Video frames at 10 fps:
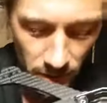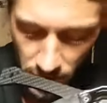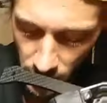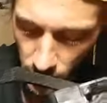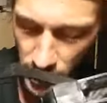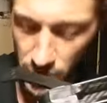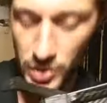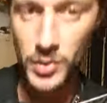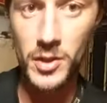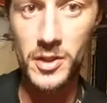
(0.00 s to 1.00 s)
So what you
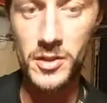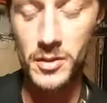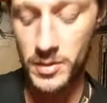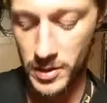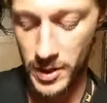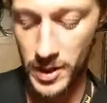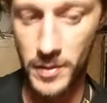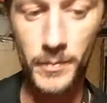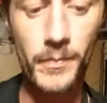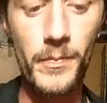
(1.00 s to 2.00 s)
do is,
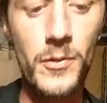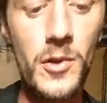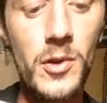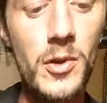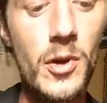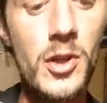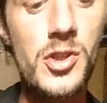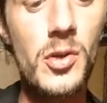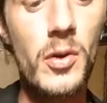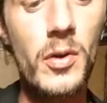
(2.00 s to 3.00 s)
you
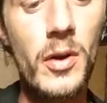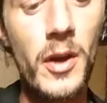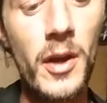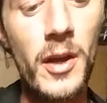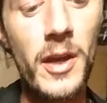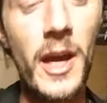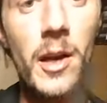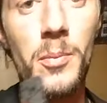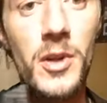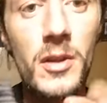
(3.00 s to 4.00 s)
got your
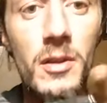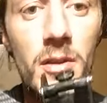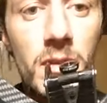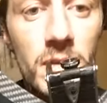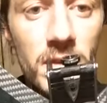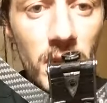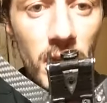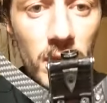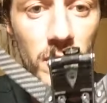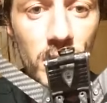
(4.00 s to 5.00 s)
canopy
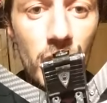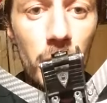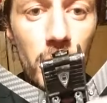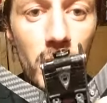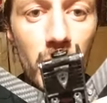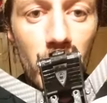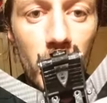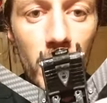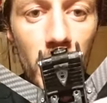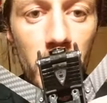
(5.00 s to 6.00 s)
sitting on the top
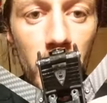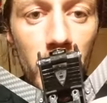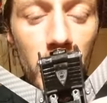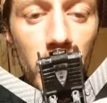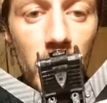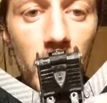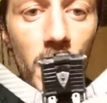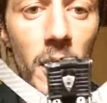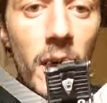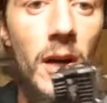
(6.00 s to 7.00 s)
right there,
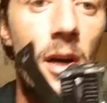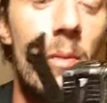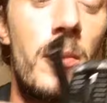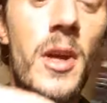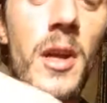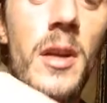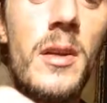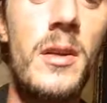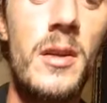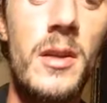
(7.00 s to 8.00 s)

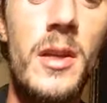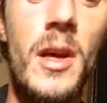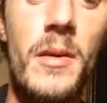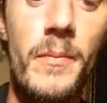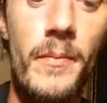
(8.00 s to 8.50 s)
and yeah,